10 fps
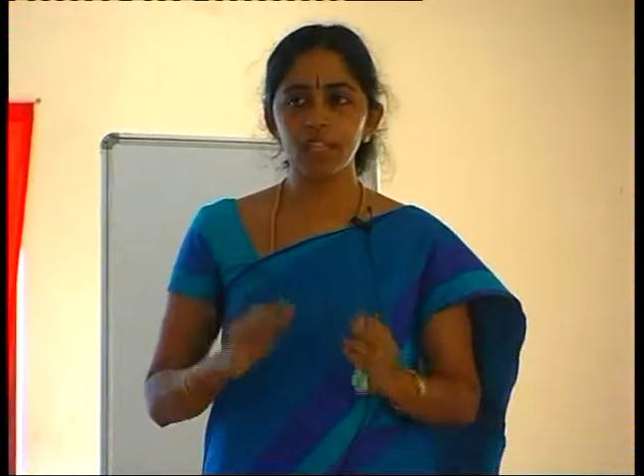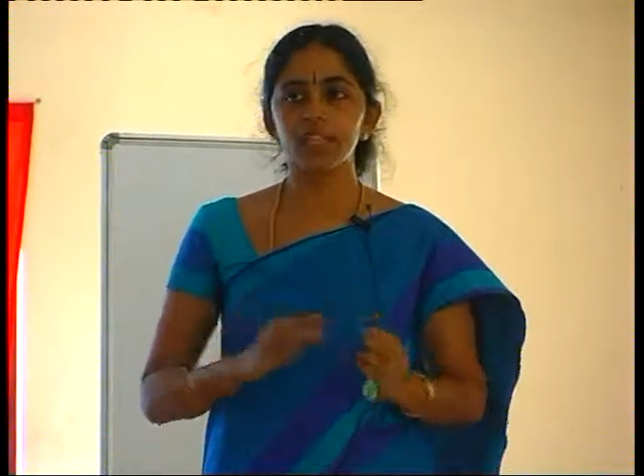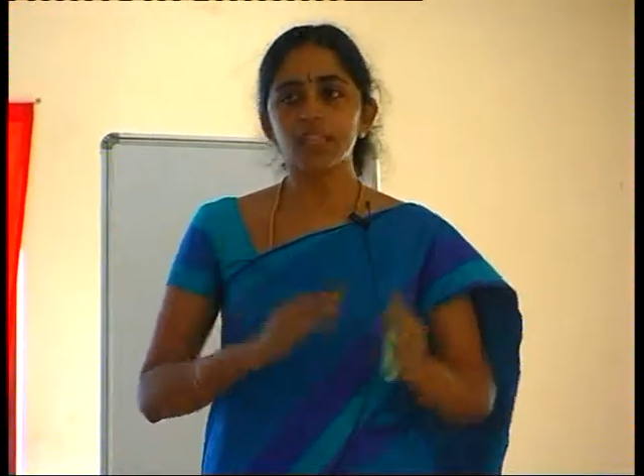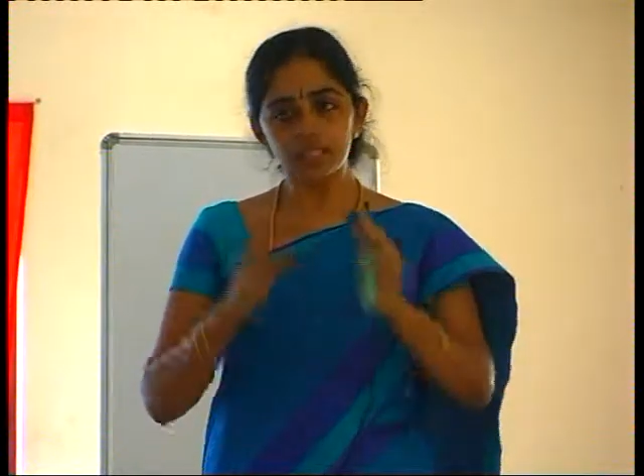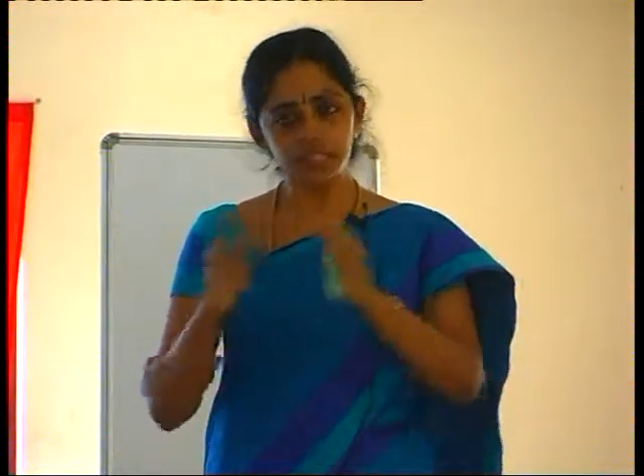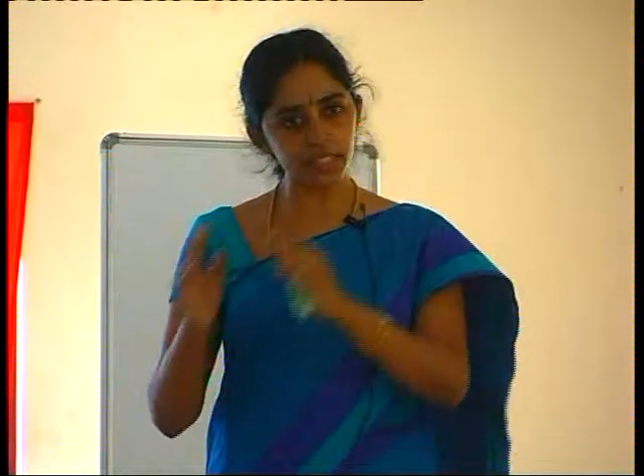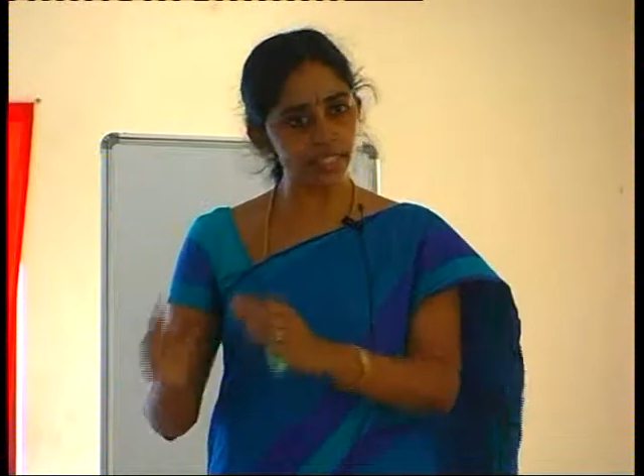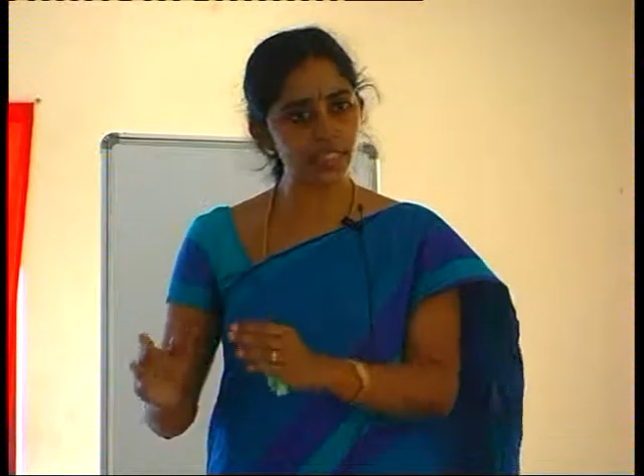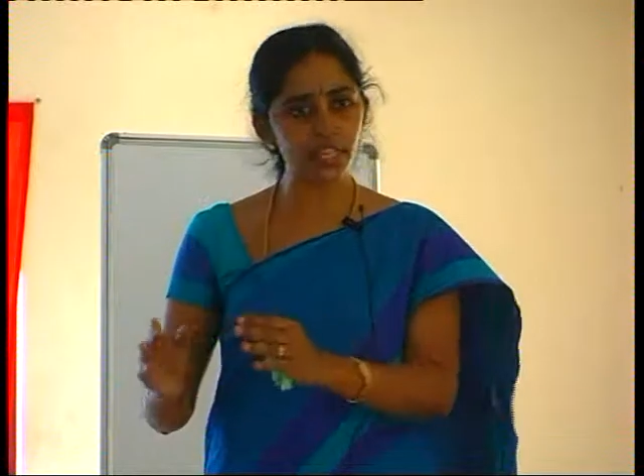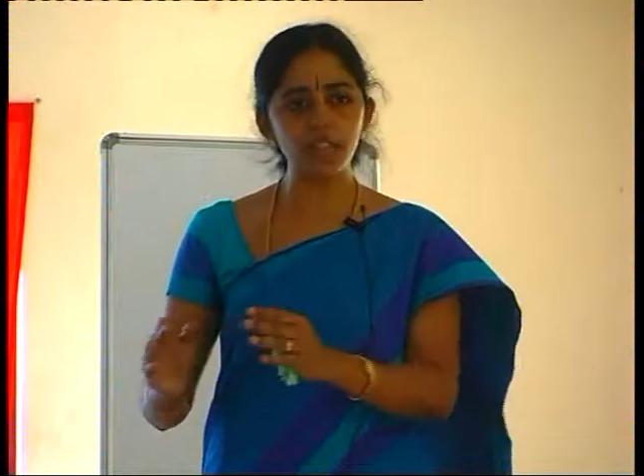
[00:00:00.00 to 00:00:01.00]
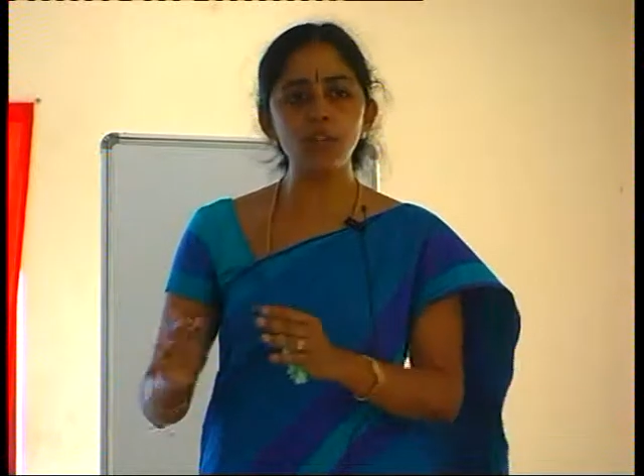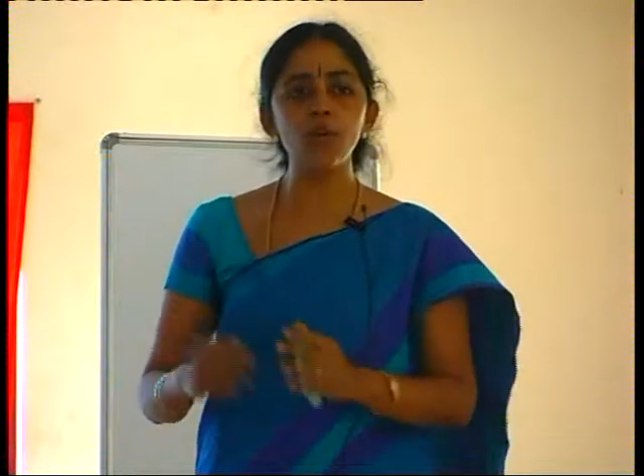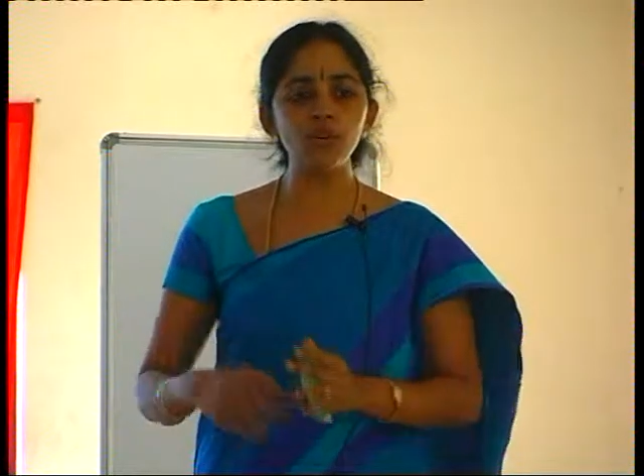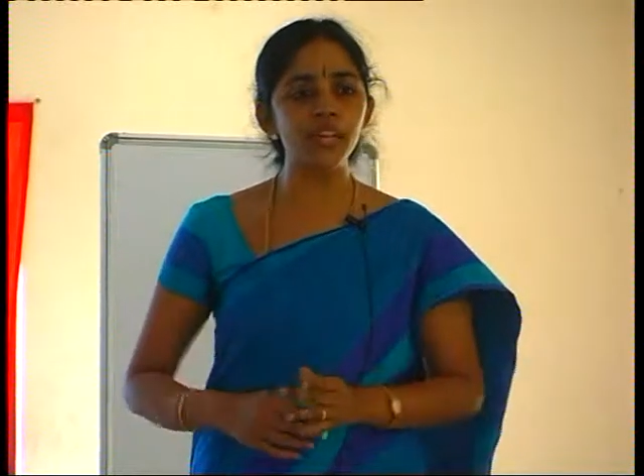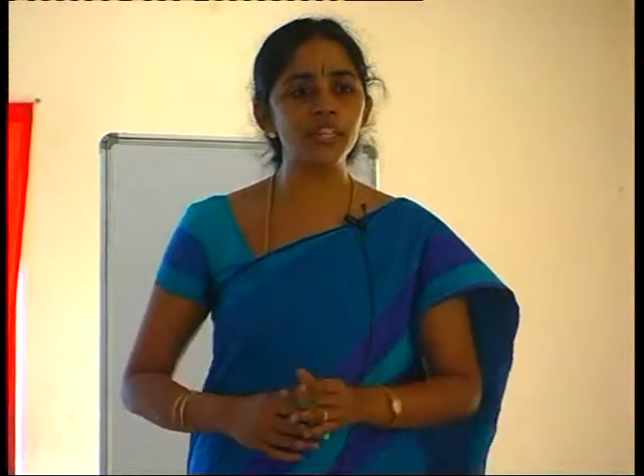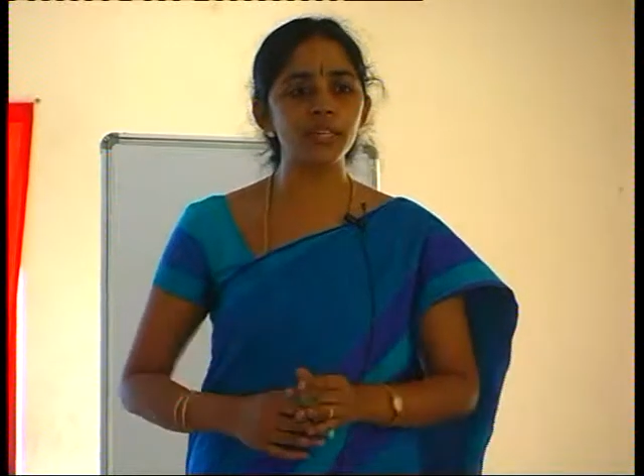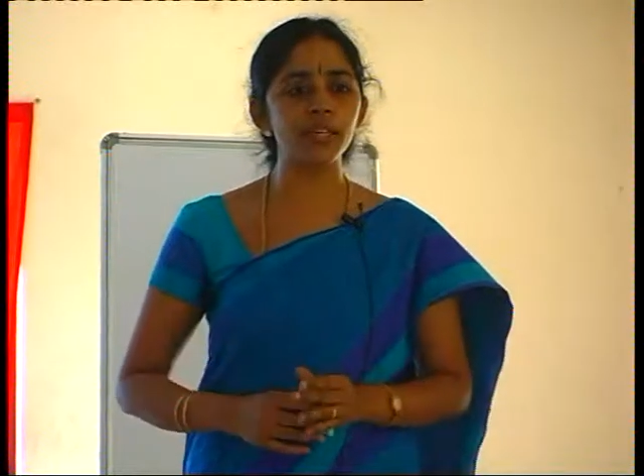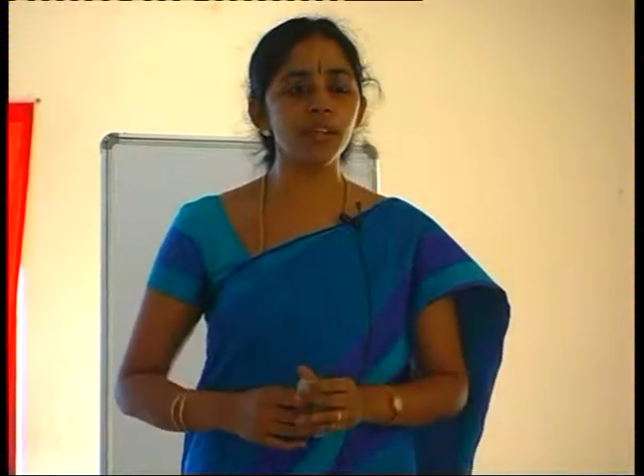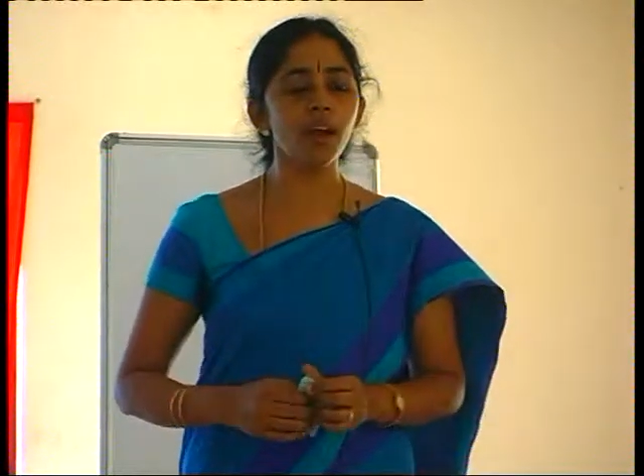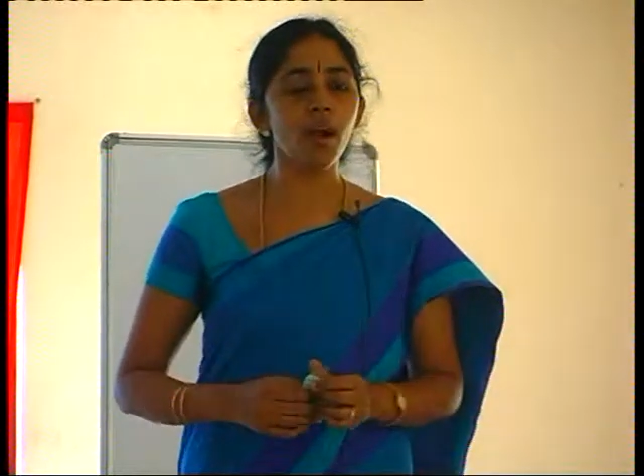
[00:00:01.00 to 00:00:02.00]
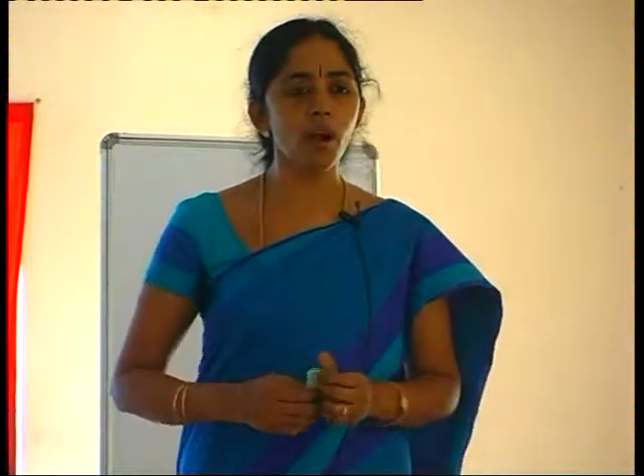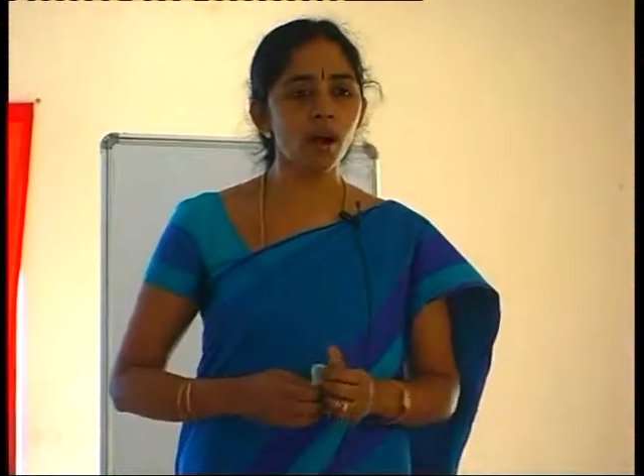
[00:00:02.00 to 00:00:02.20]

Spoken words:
This is the new feature of